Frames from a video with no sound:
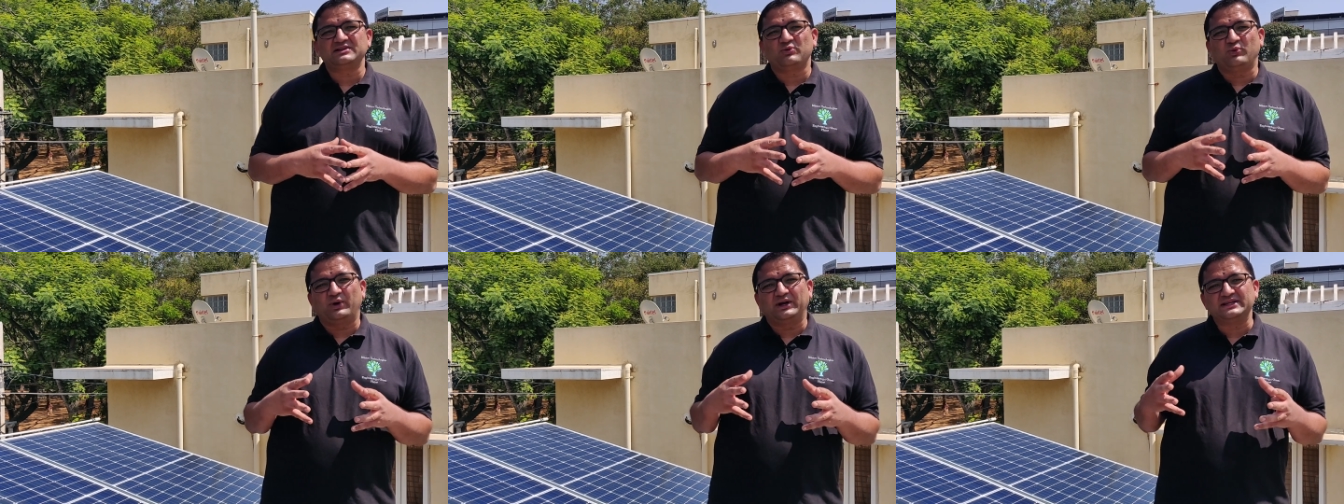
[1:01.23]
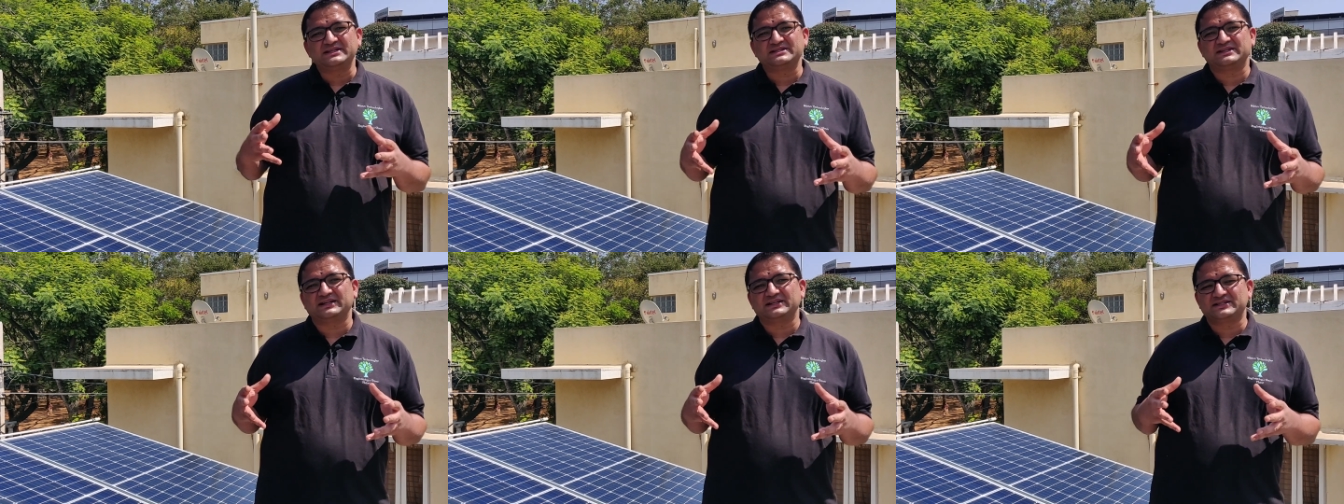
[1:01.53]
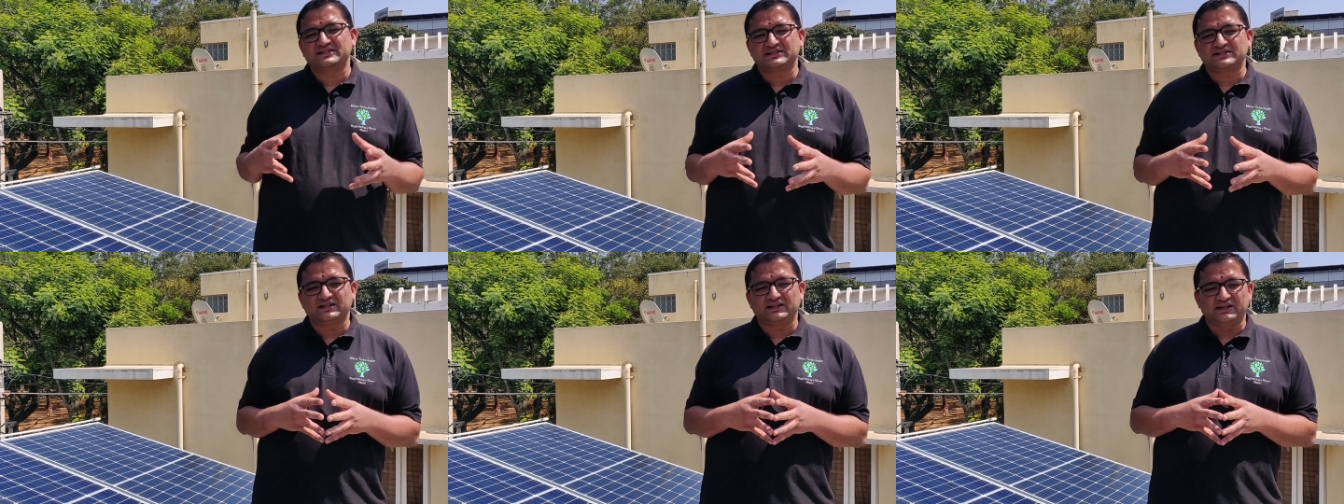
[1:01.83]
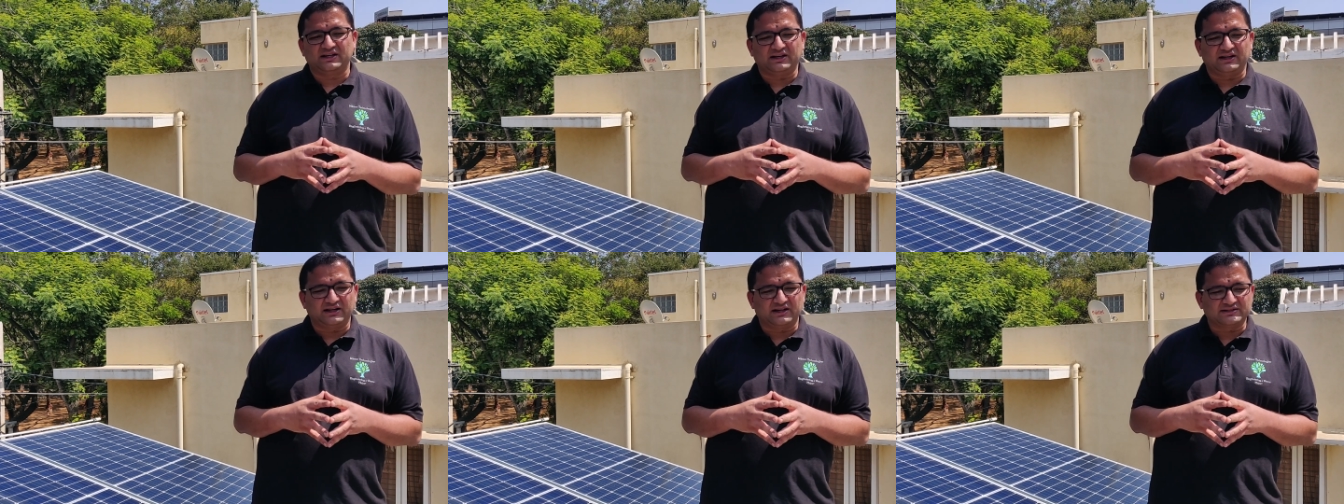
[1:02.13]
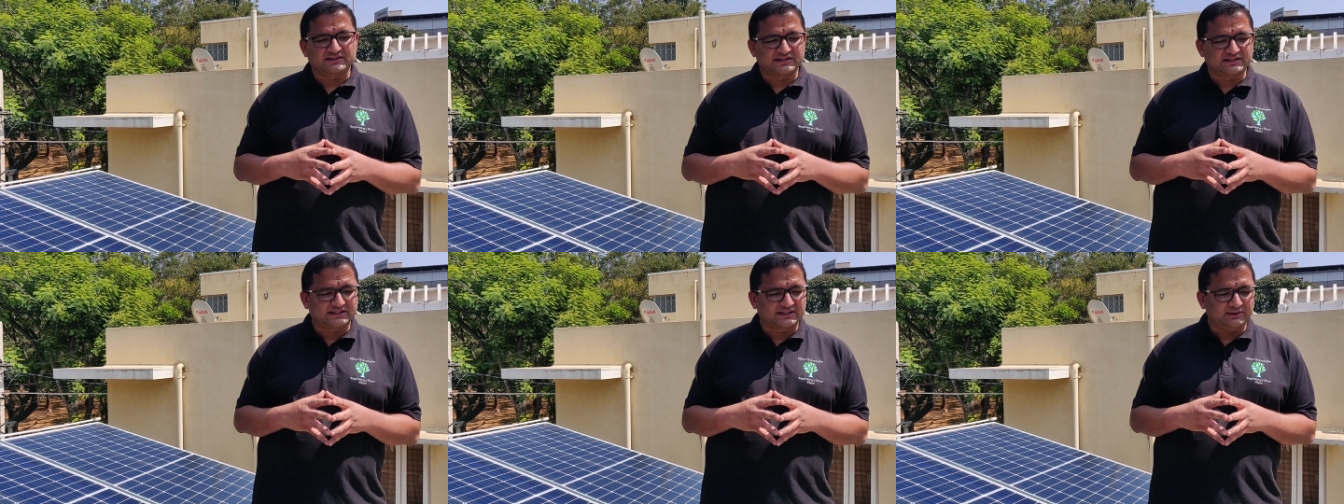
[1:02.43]
one such
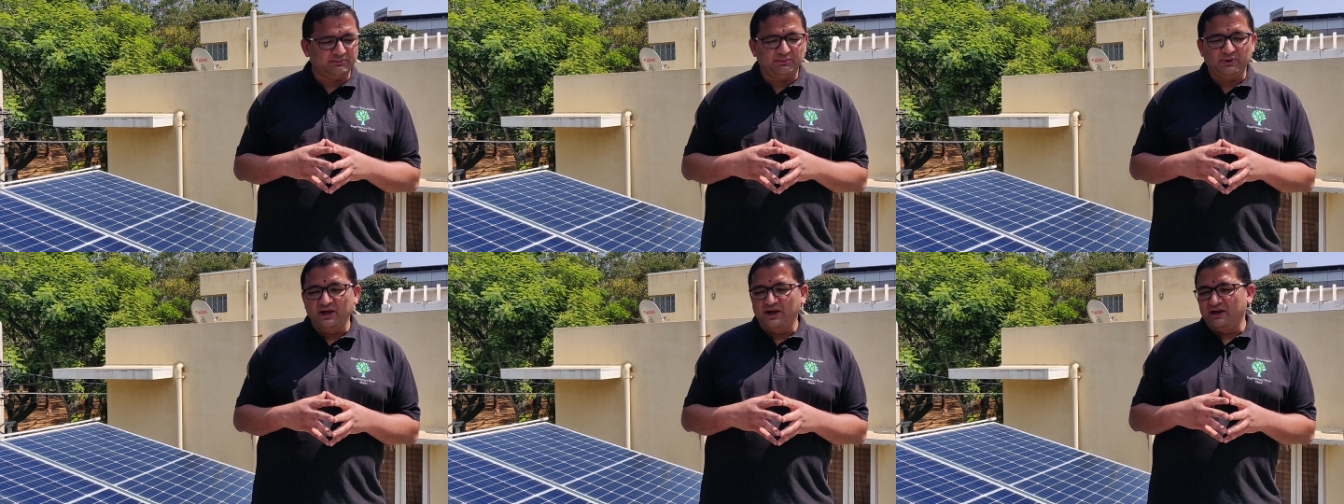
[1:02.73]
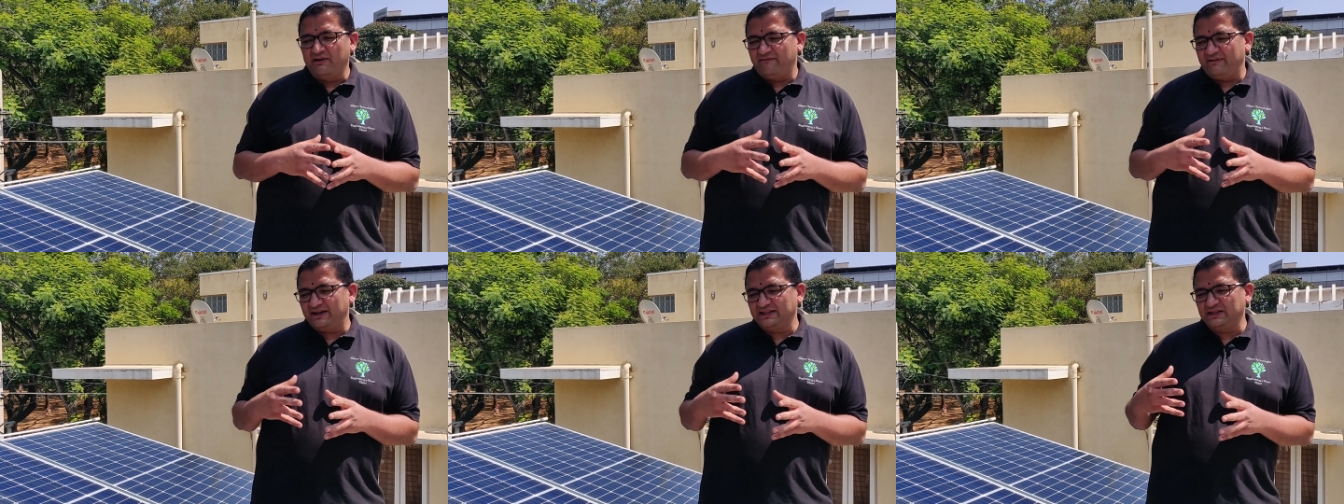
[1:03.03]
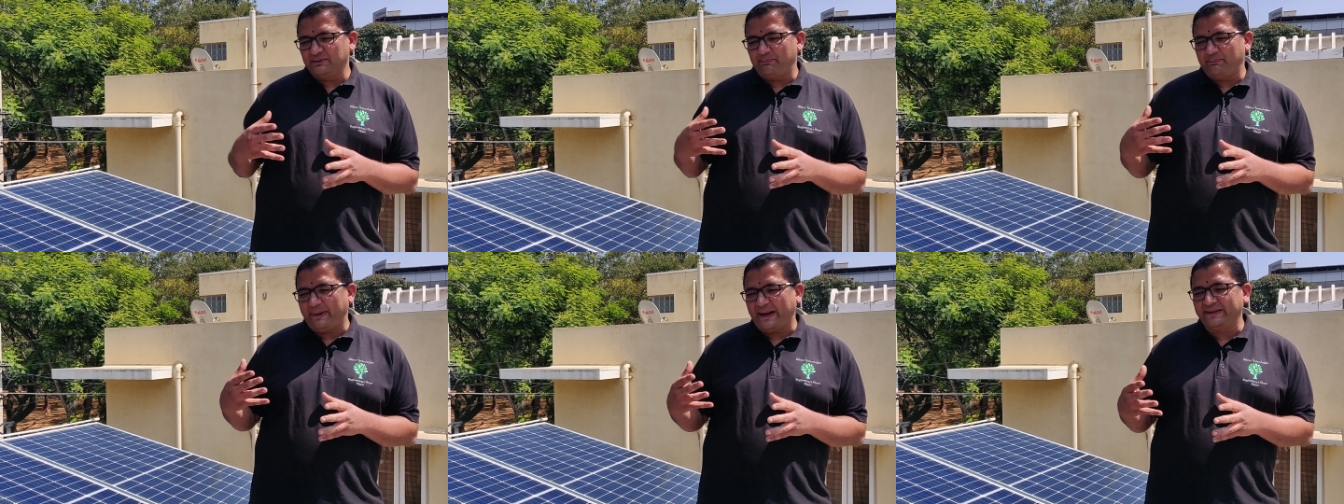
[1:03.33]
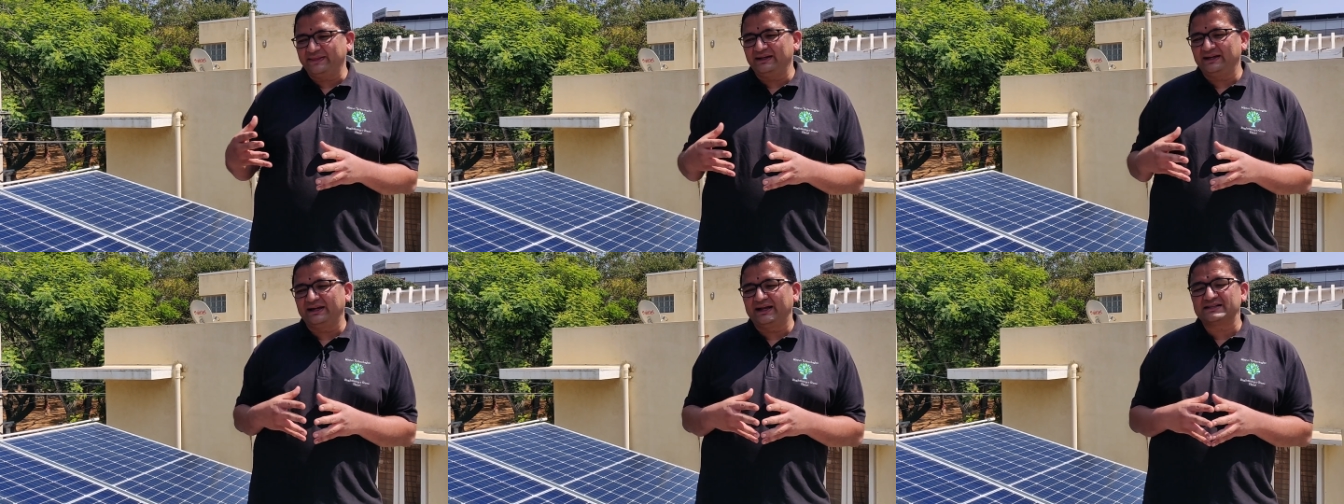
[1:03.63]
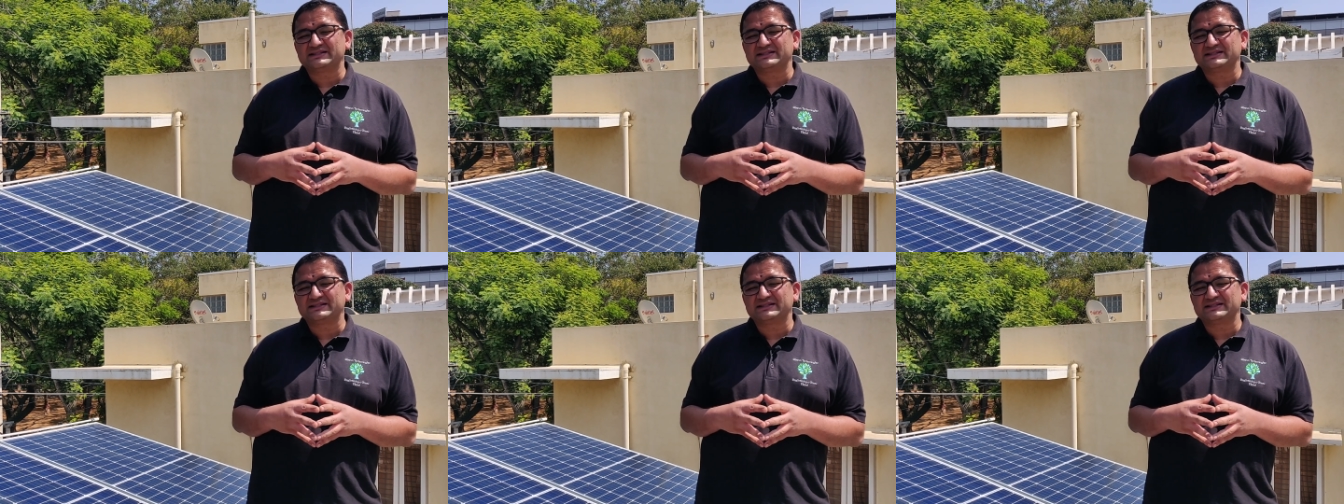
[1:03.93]
system where the panel